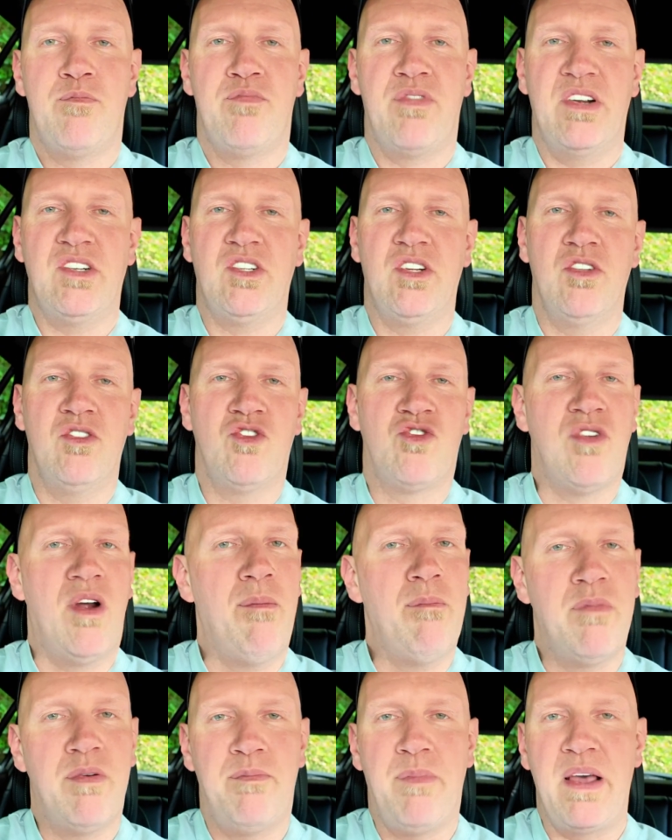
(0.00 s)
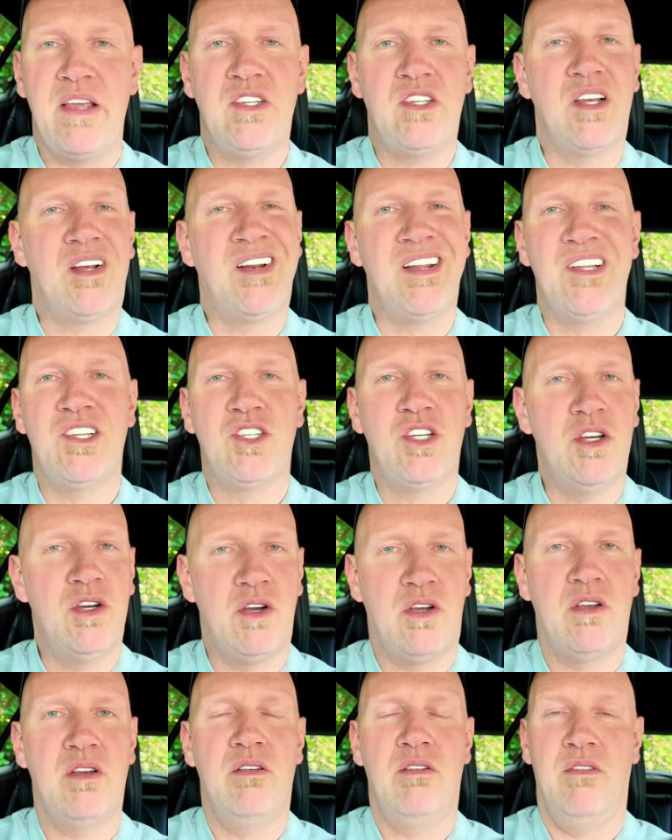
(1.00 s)
President Trump basically
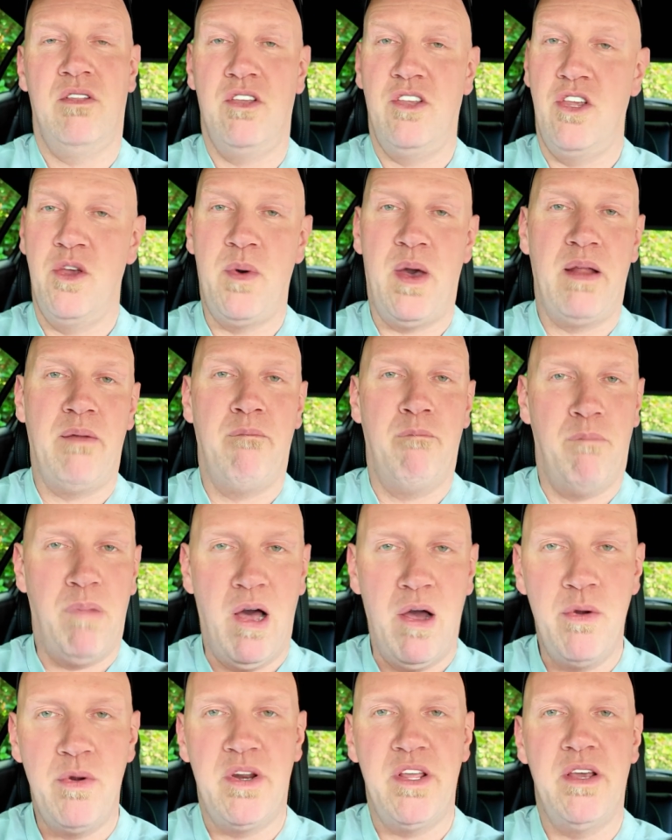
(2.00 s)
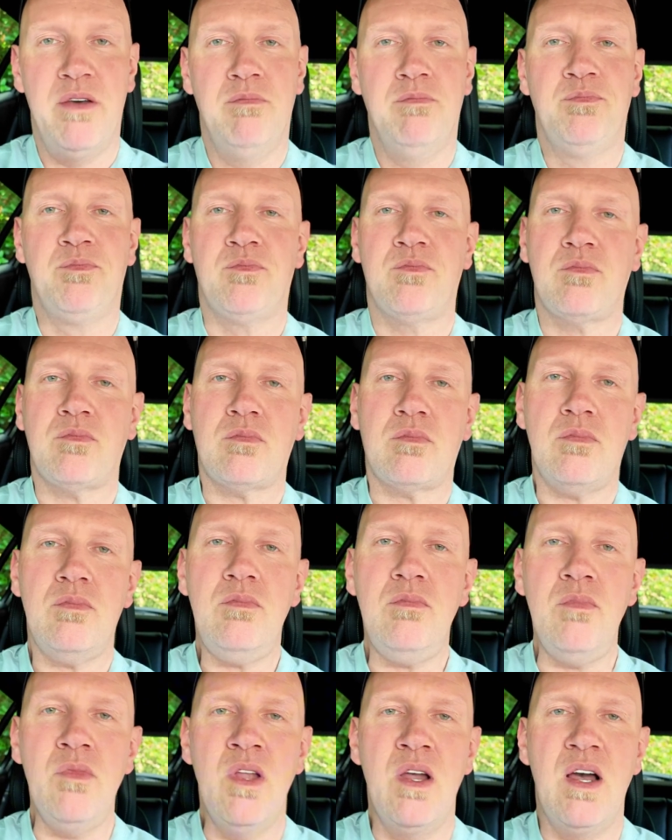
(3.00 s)
took the UN podium
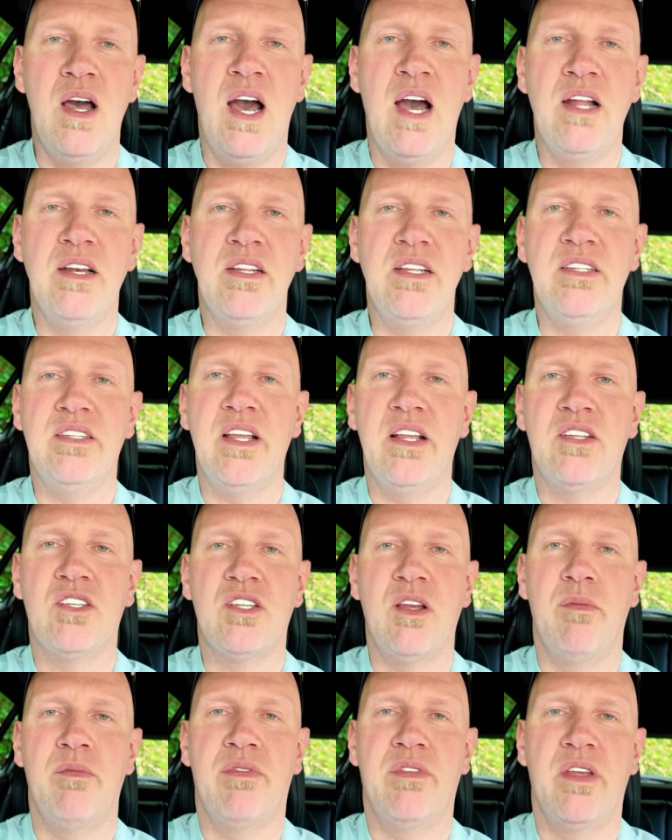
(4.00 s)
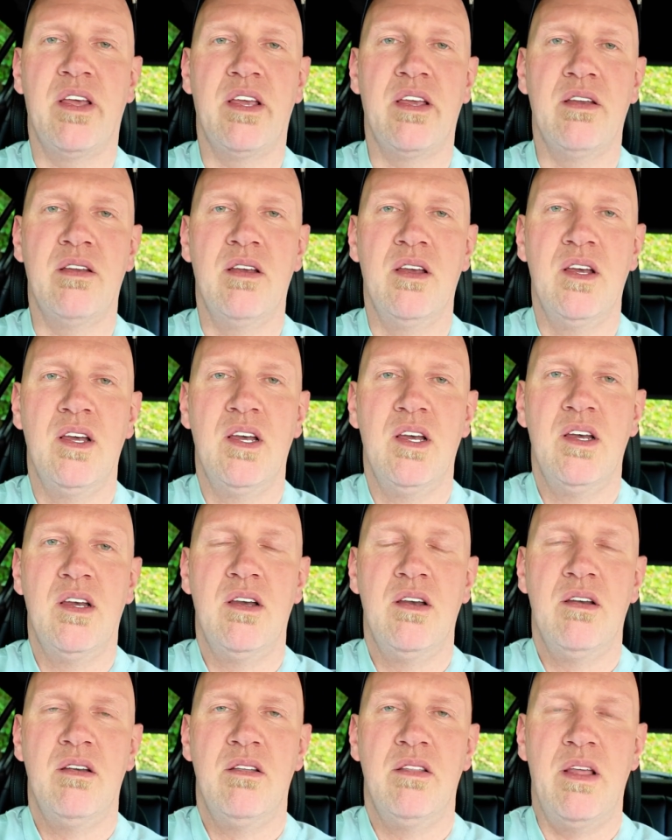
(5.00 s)
and he did something
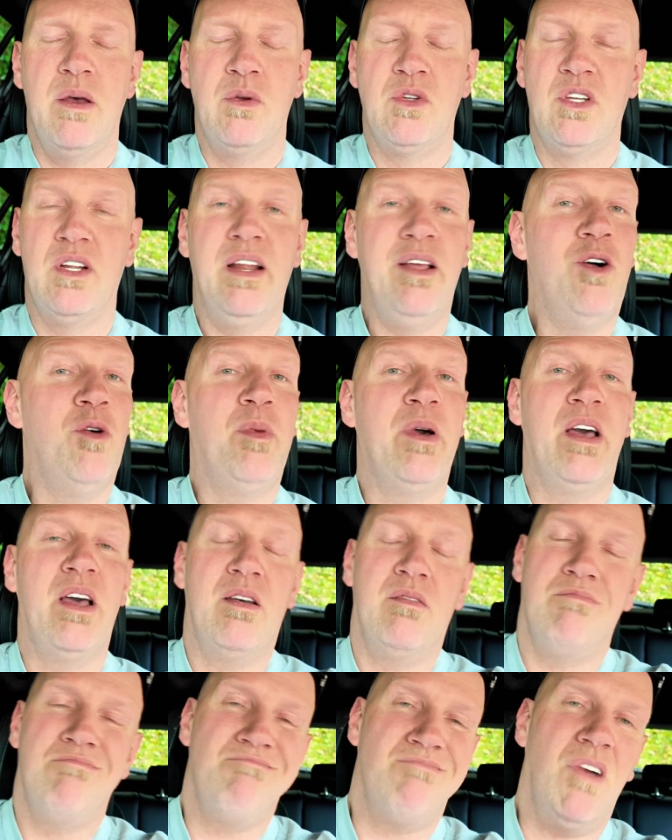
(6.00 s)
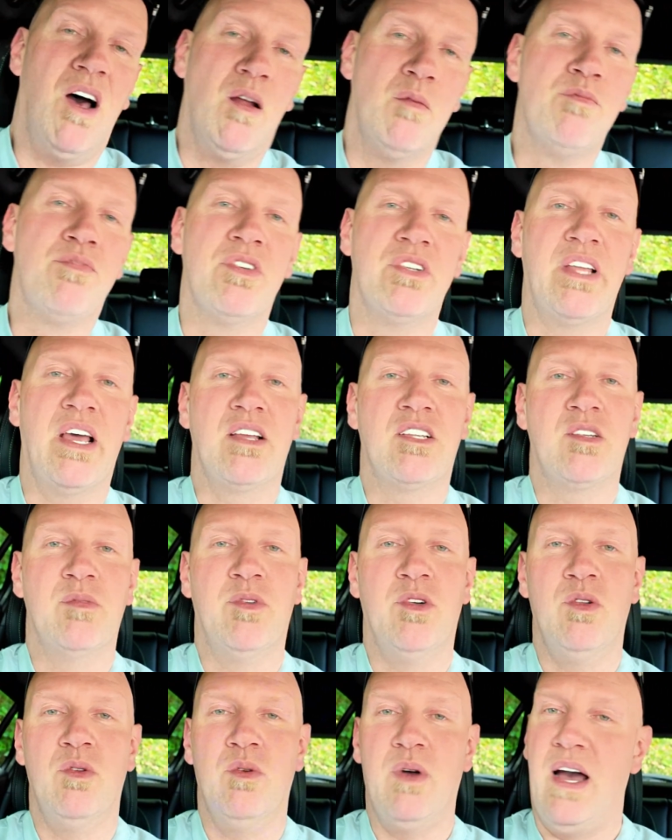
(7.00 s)
that was a little bit
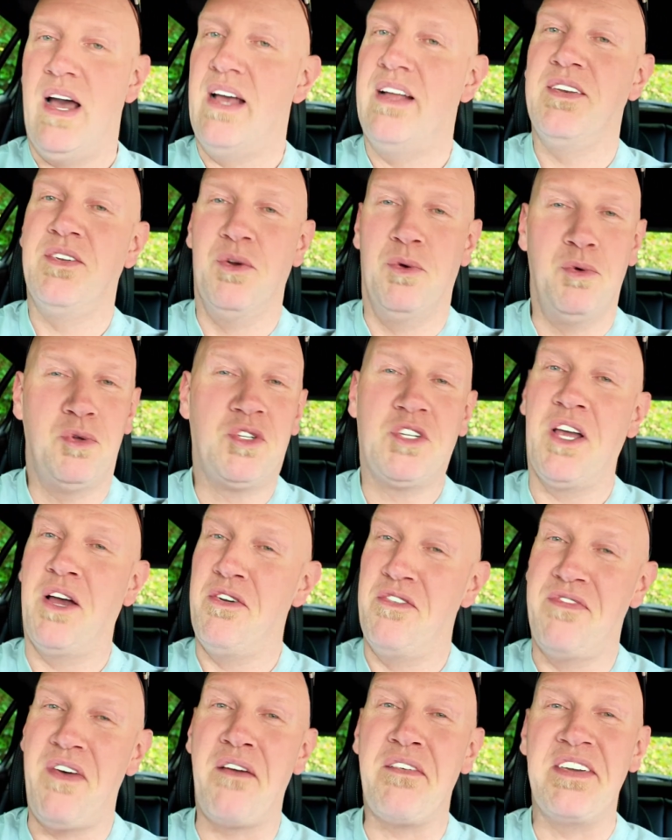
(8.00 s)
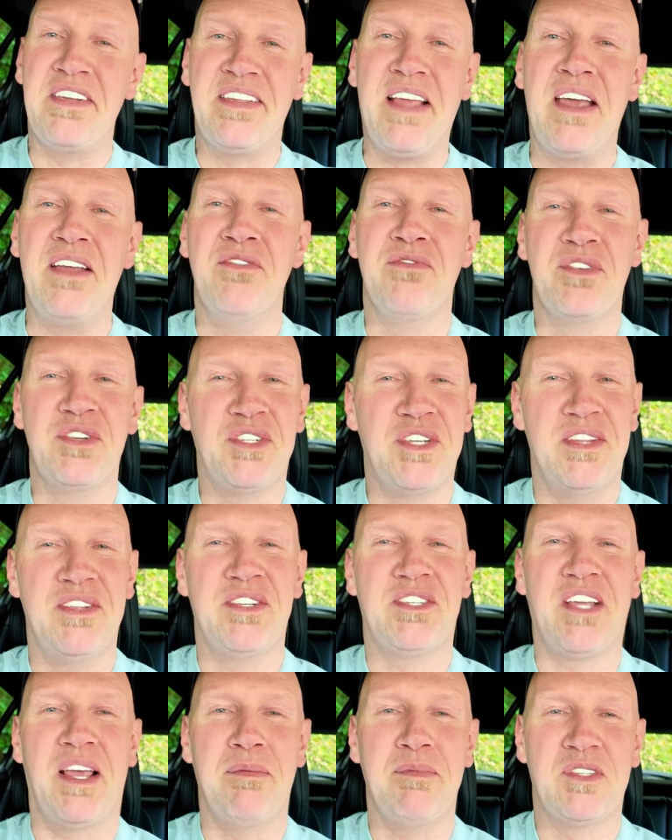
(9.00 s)
unpredictable and also very dangerous at the
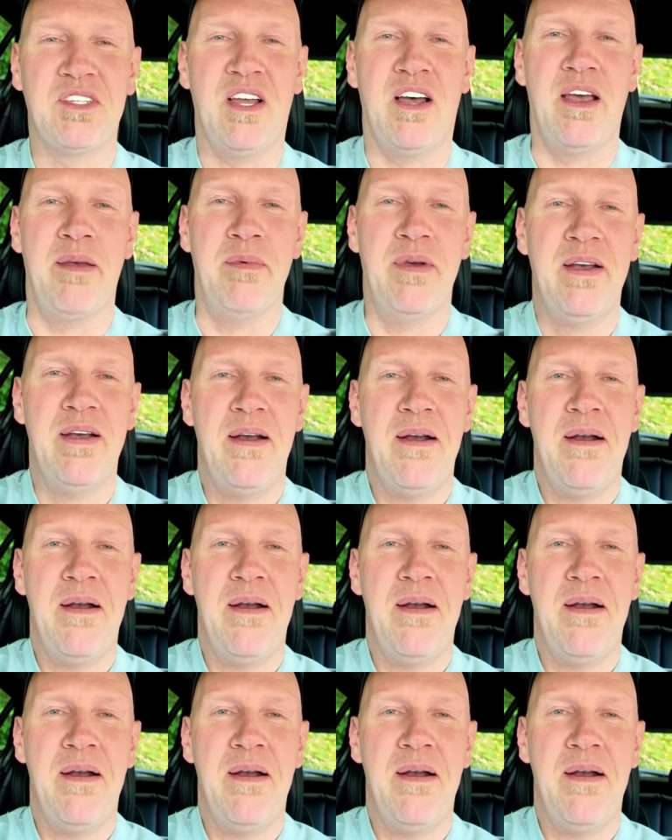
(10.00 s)
same time.